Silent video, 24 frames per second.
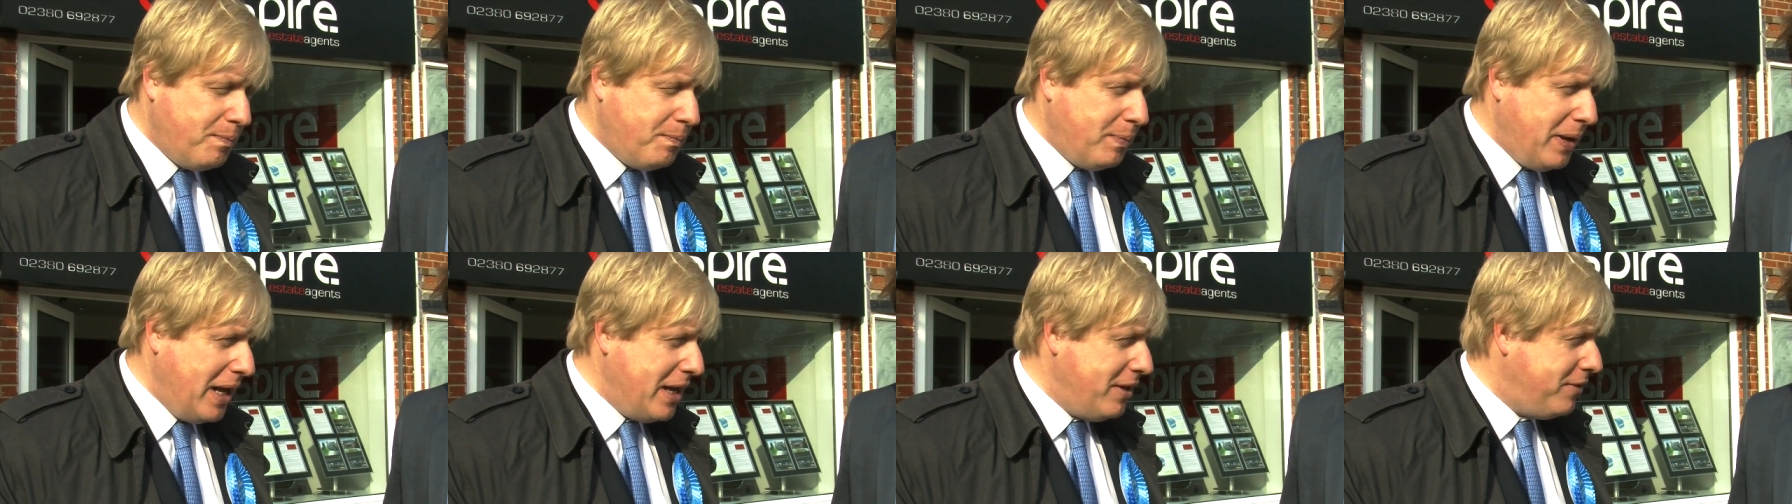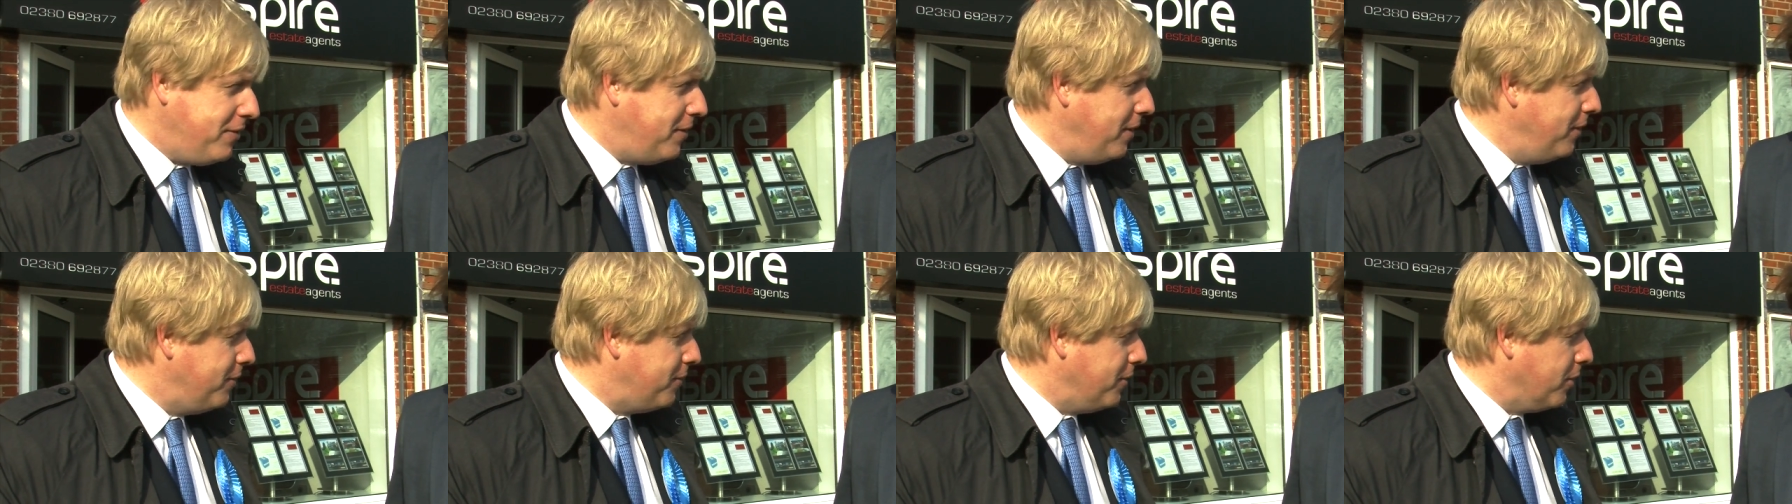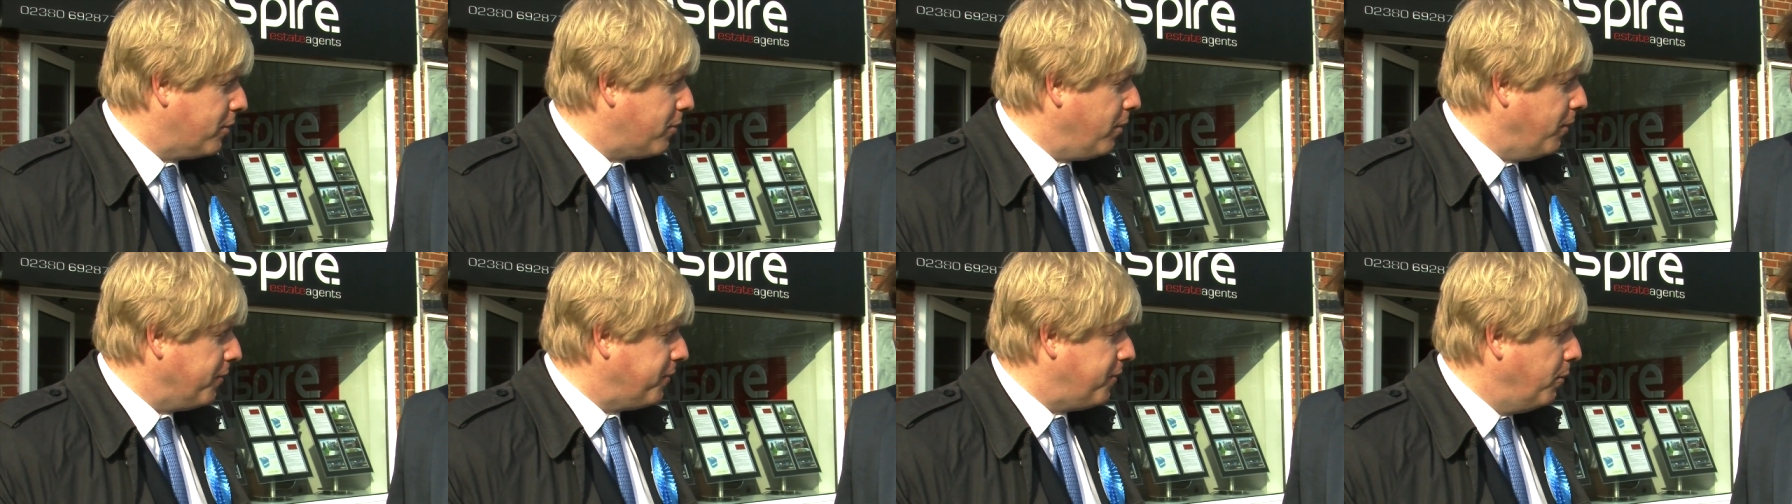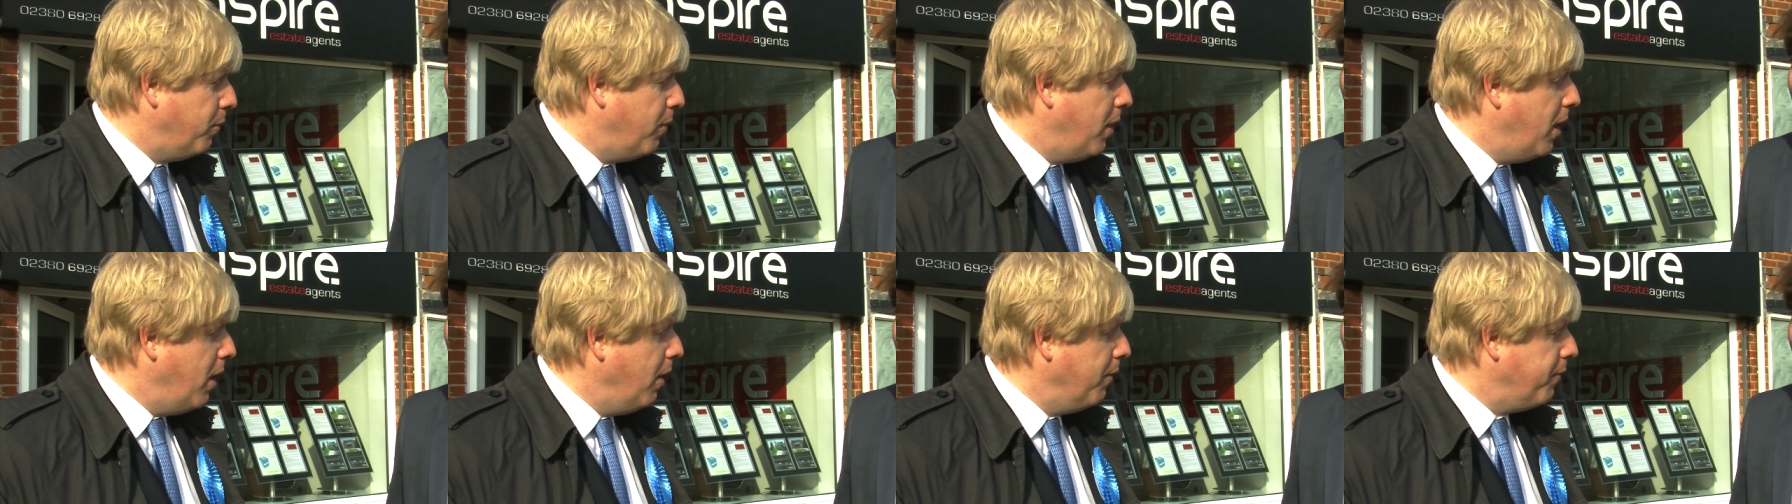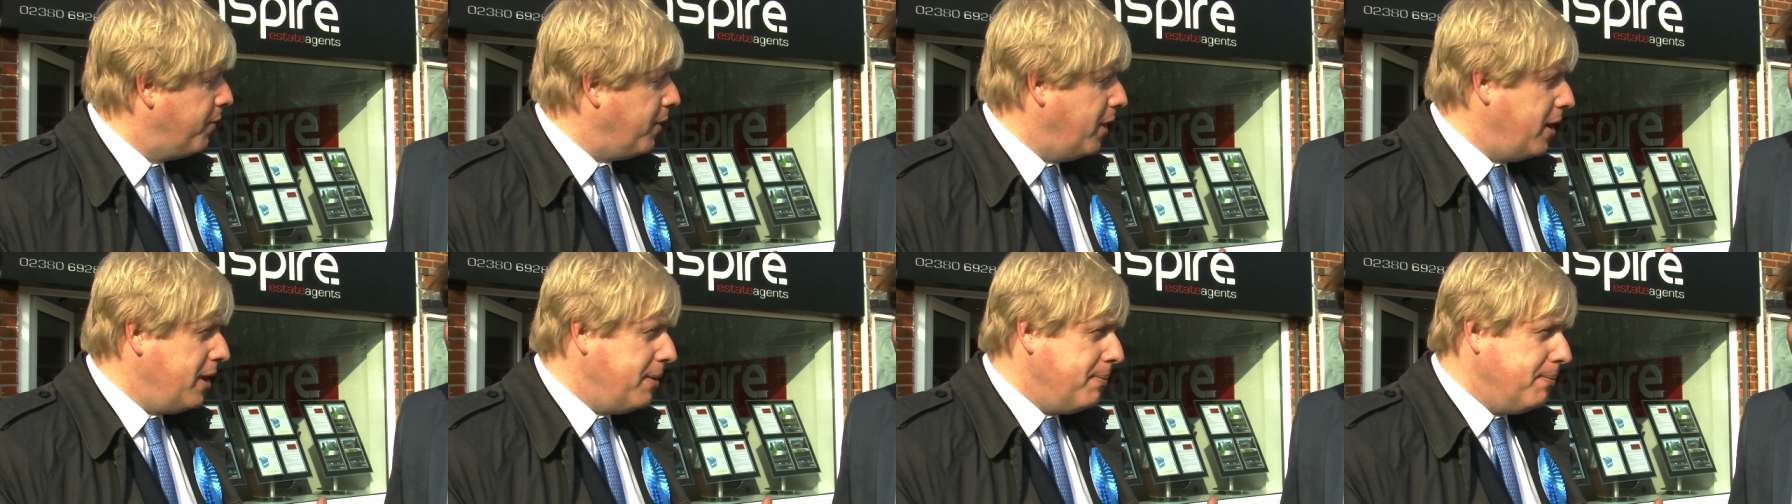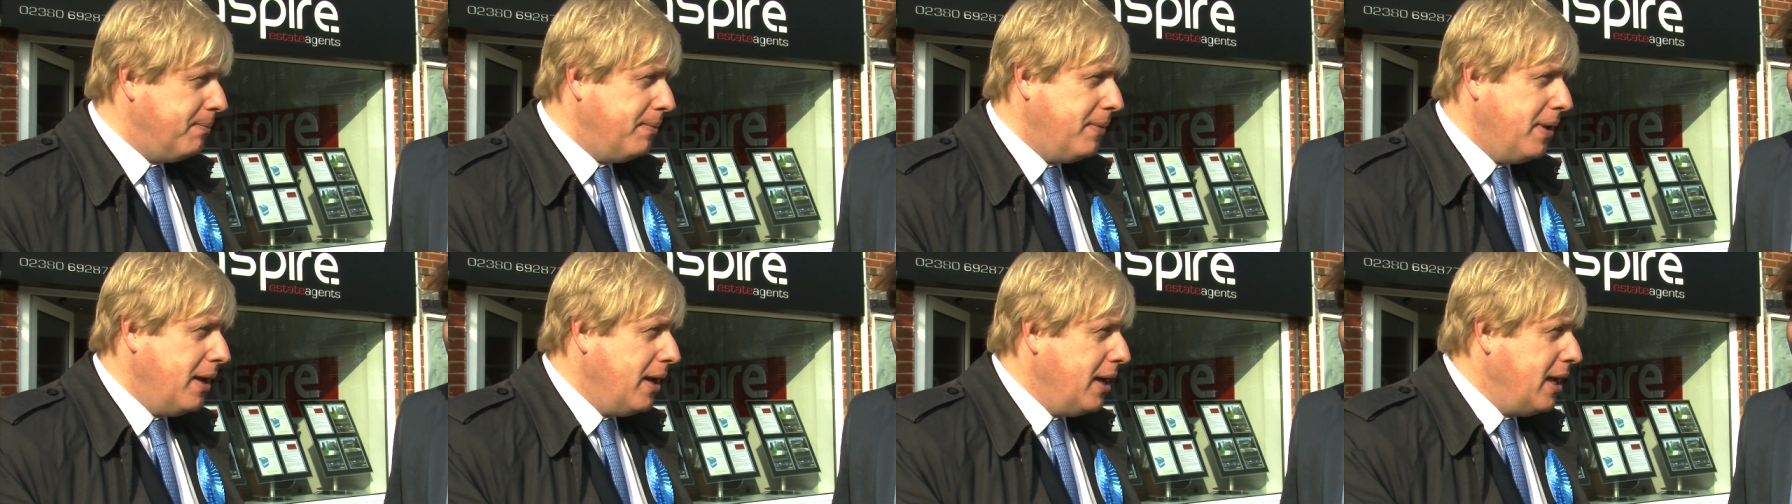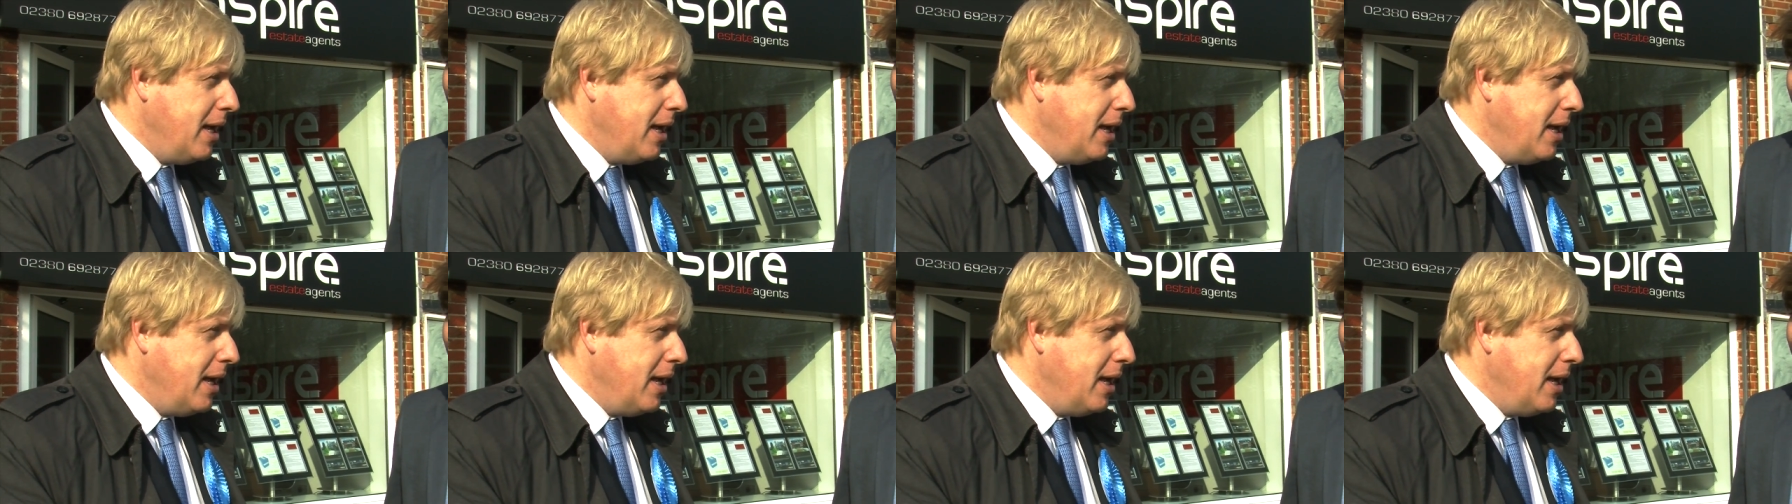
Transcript: places across the world that in,